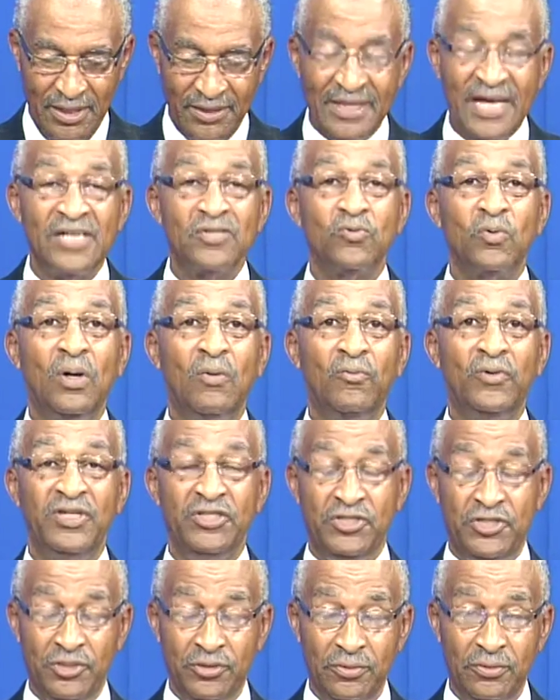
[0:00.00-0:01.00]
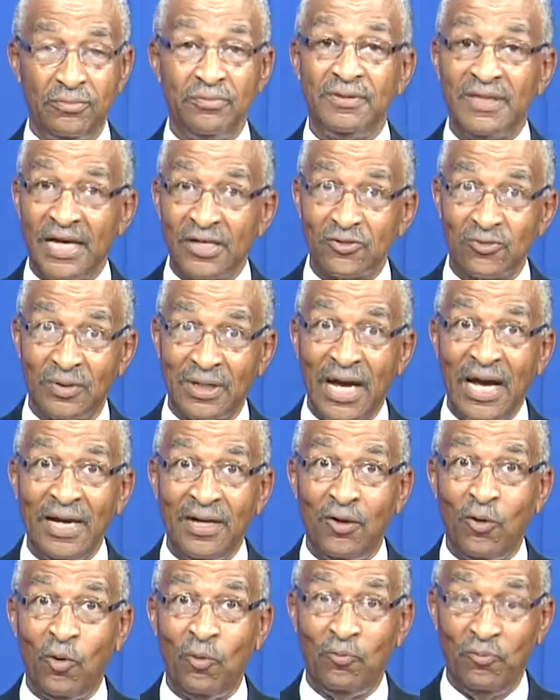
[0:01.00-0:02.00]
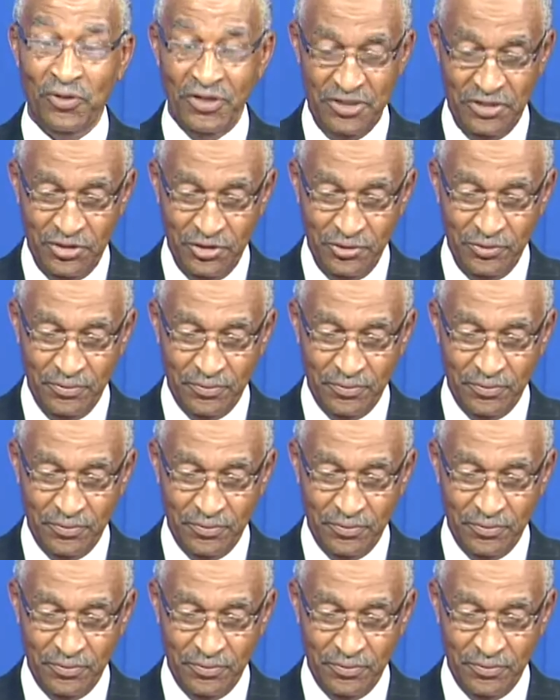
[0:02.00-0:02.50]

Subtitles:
That's what we do. That's what I hope we do.